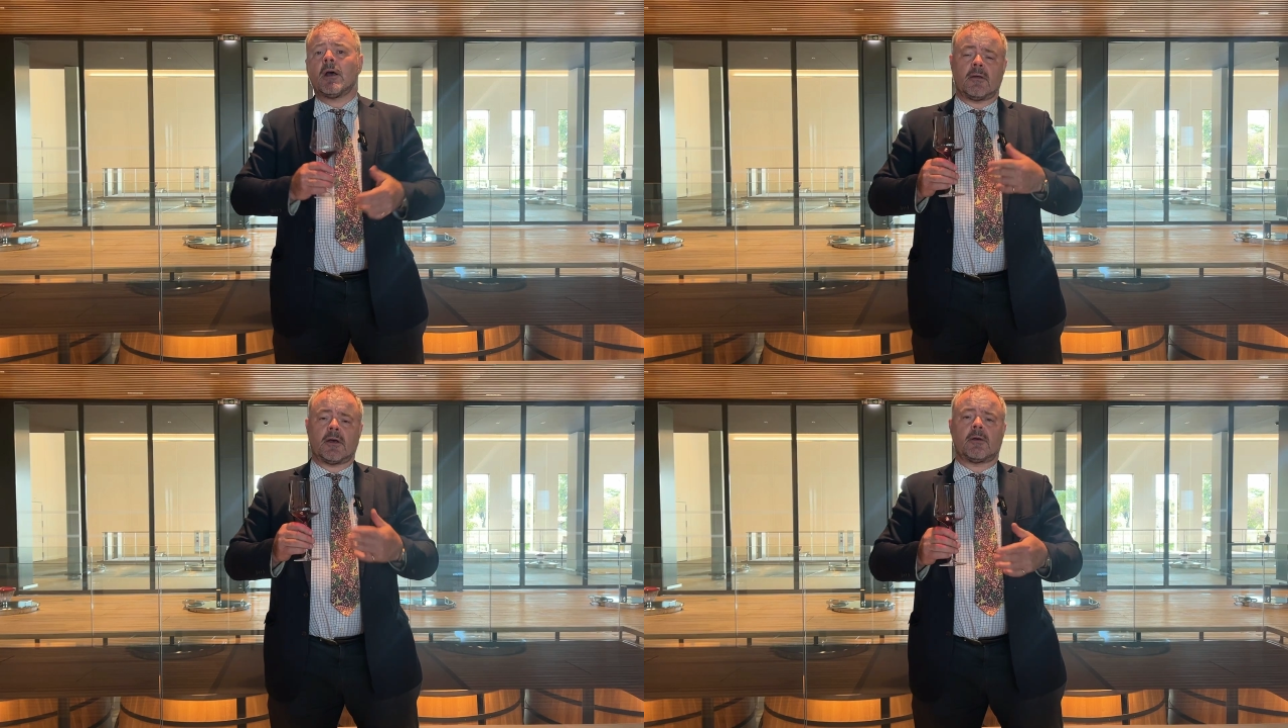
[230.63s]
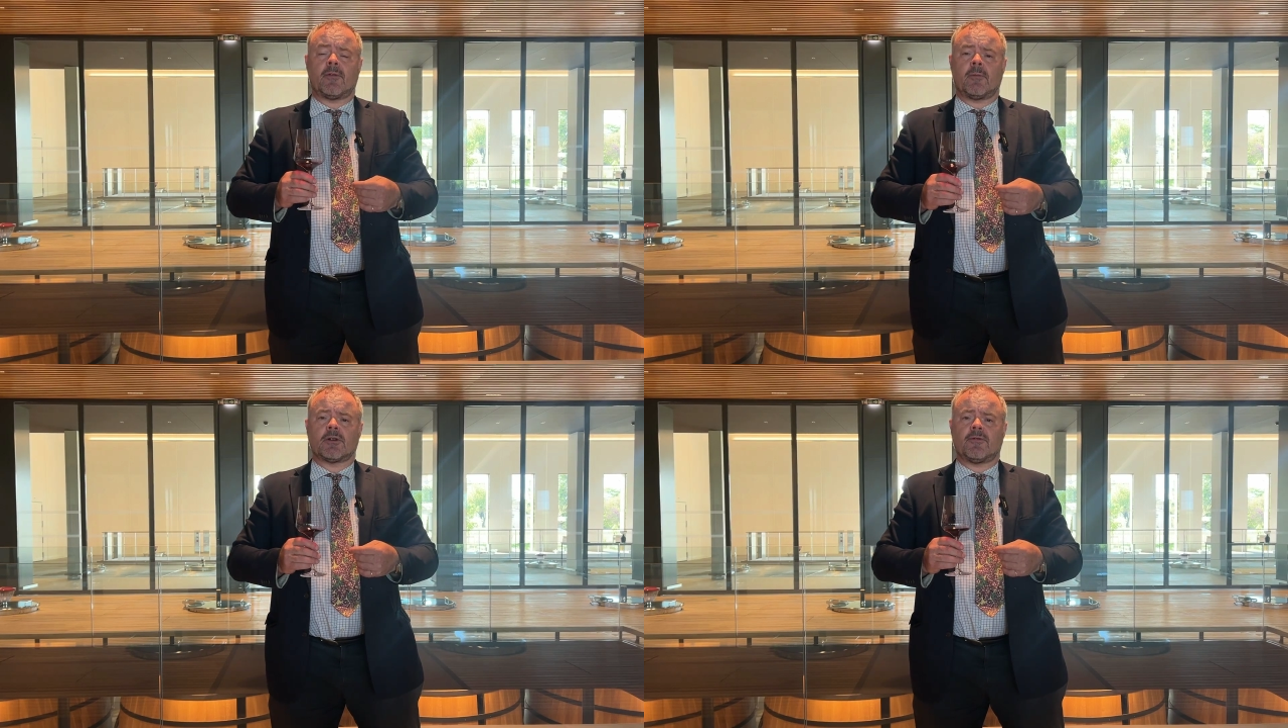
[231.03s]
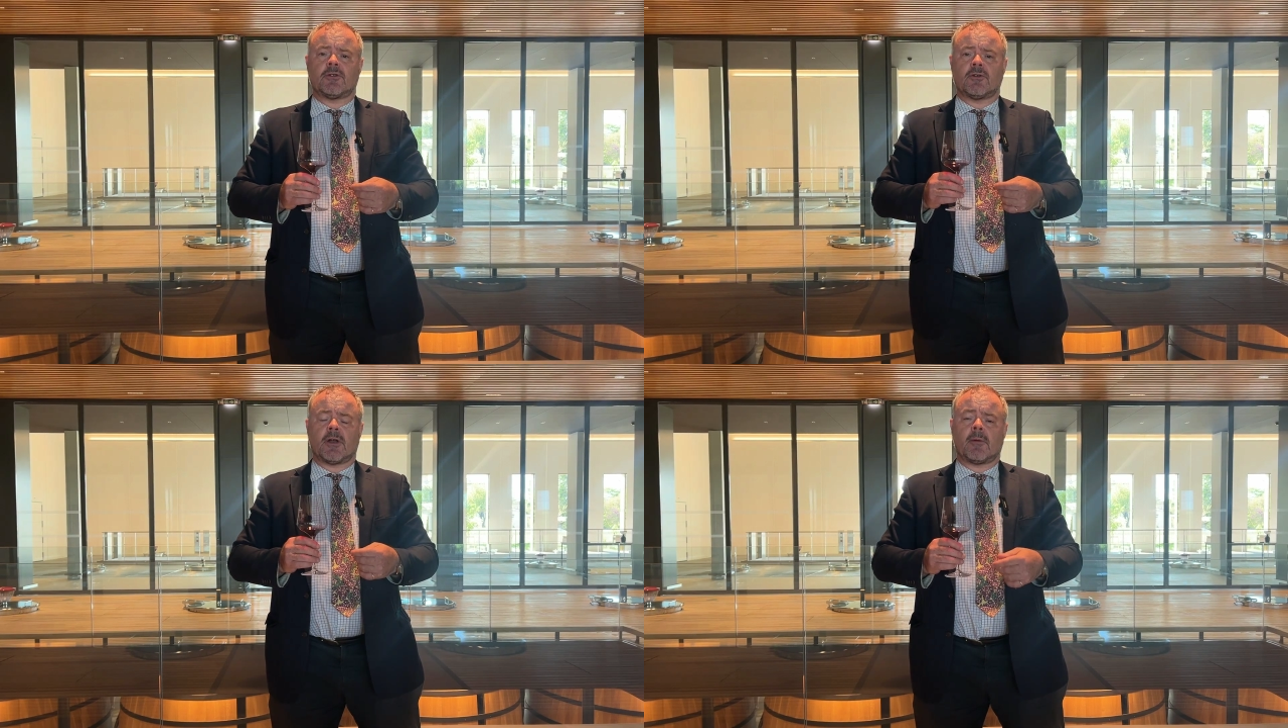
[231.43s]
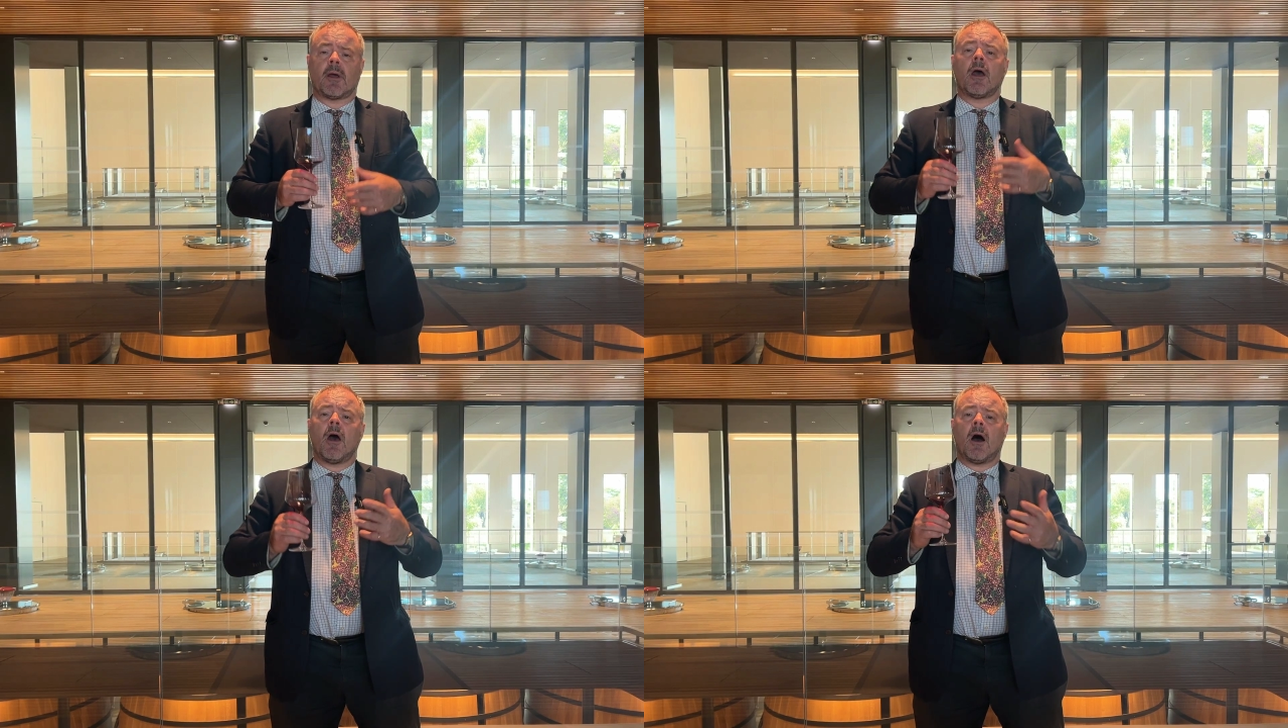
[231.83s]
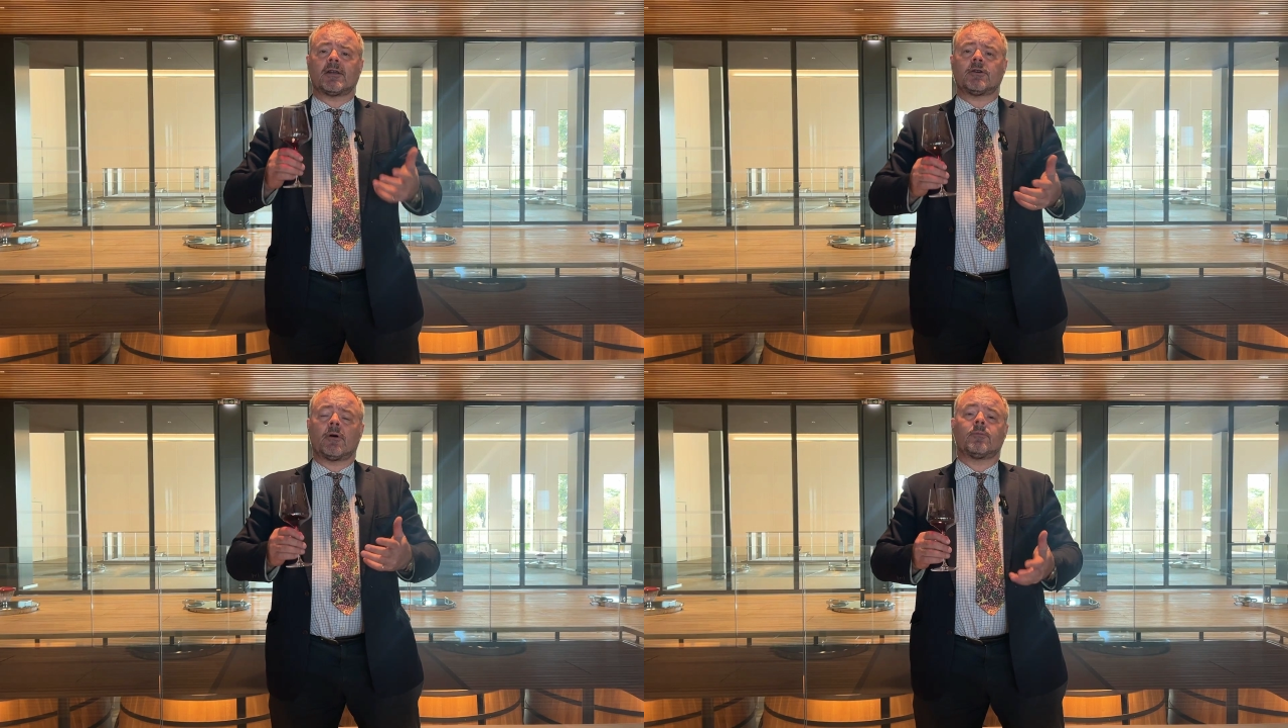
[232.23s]
Thank you very much for joining me. I
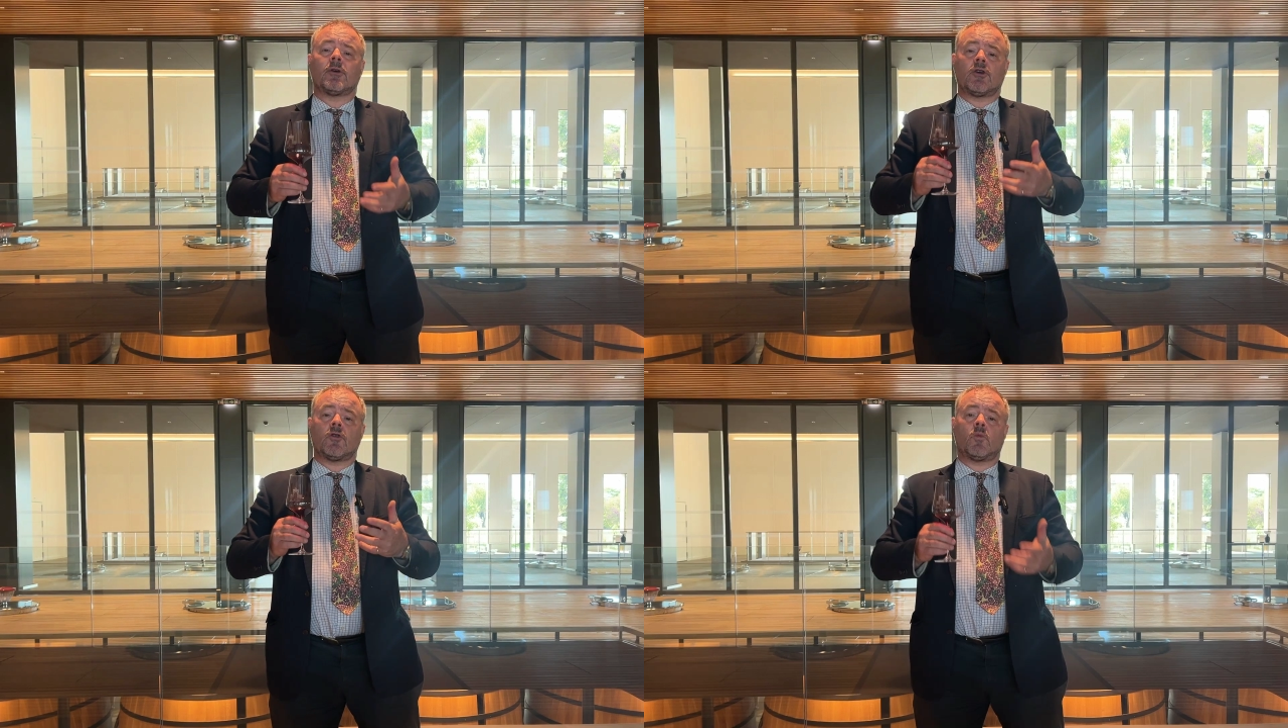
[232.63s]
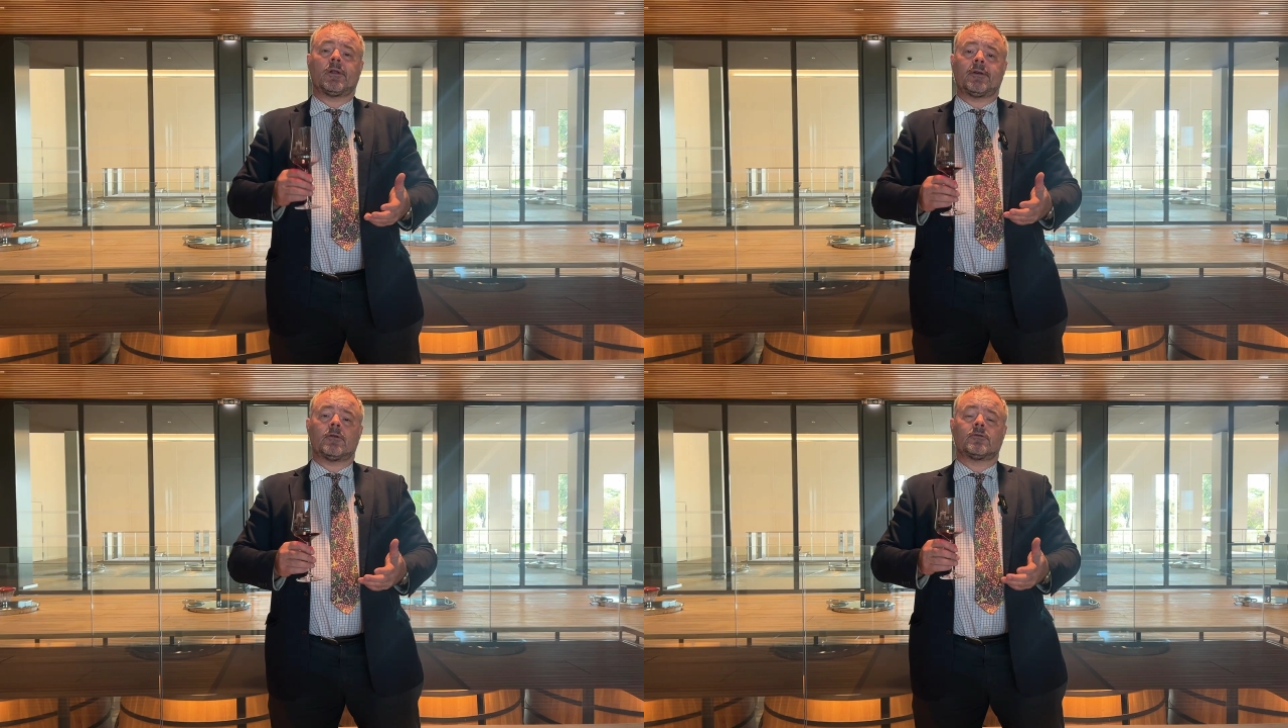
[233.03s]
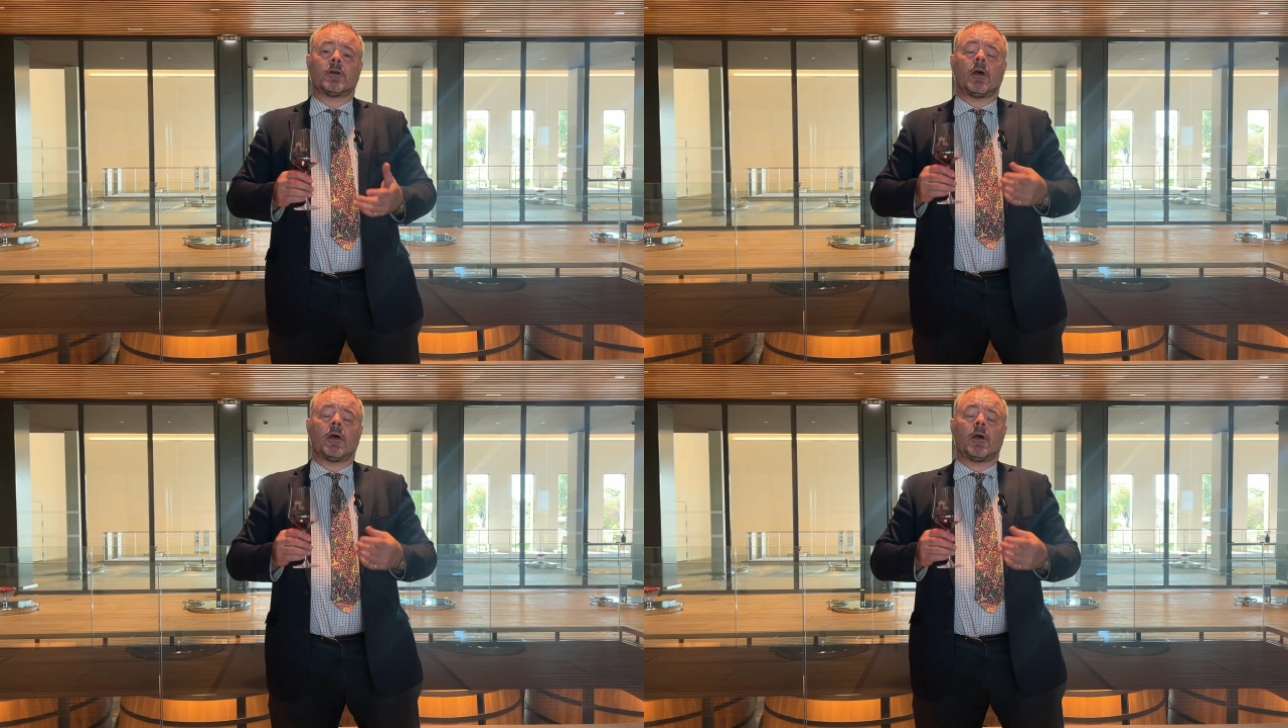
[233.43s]
do hope that you will use